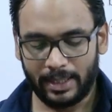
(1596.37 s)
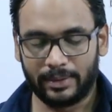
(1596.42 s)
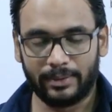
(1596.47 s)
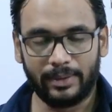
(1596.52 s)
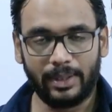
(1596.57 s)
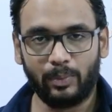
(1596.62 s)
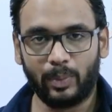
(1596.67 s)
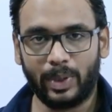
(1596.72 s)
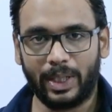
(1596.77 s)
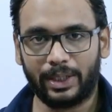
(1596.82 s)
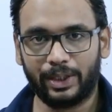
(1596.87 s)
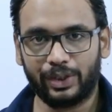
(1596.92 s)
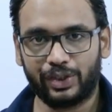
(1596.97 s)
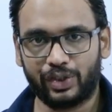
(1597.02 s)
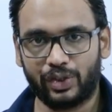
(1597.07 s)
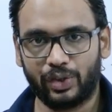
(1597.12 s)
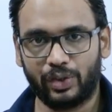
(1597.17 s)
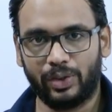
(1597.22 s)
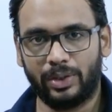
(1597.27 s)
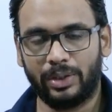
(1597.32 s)
Then we
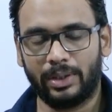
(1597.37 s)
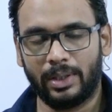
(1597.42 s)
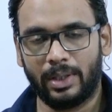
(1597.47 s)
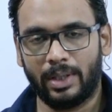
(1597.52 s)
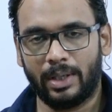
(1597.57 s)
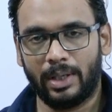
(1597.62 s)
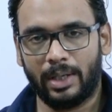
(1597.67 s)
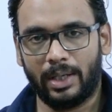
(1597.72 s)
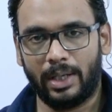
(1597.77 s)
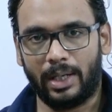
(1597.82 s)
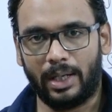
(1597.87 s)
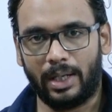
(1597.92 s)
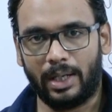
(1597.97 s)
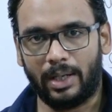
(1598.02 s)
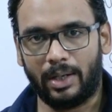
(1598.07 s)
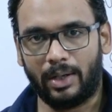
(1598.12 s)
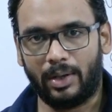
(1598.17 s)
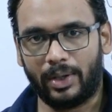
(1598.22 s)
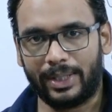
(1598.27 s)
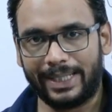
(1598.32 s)
understood
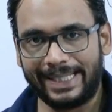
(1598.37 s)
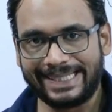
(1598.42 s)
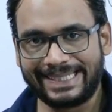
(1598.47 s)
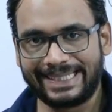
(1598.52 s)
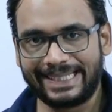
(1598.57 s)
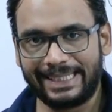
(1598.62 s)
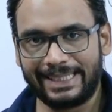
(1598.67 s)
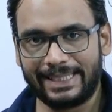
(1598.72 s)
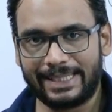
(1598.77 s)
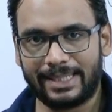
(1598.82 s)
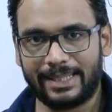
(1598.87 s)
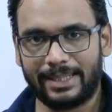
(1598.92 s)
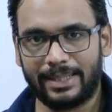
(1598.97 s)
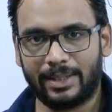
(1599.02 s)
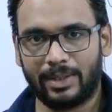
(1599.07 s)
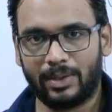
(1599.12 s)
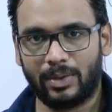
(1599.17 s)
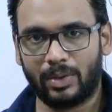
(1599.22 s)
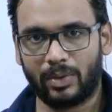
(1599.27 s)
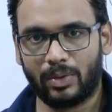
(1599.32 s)
or discussed
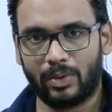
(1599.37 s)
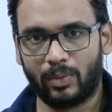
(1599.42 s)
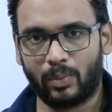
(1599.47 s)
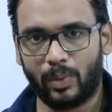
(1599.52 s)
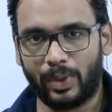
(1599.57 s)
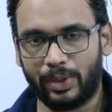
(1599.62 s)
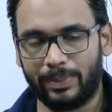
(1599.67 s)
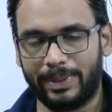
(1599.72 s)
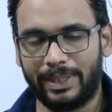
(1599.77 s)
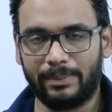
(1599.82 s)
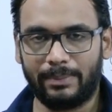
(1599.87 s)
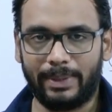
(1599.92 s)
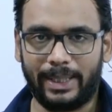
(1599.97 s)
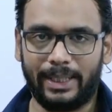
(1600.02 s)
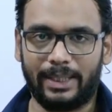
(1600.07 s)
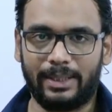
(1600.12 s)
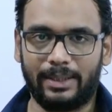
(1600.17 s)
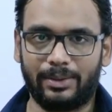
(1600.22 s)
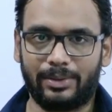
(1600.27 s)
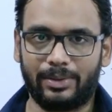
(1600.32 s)
what do you mean by
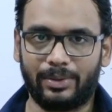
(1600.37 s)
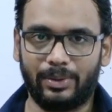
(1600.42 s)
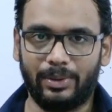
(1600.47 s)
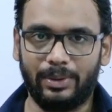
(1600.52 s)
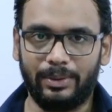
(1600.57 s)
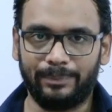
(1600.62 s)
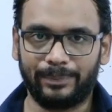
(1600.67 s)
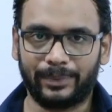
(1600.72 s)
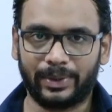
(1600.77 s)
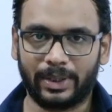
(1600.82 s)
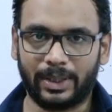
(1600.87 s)
control.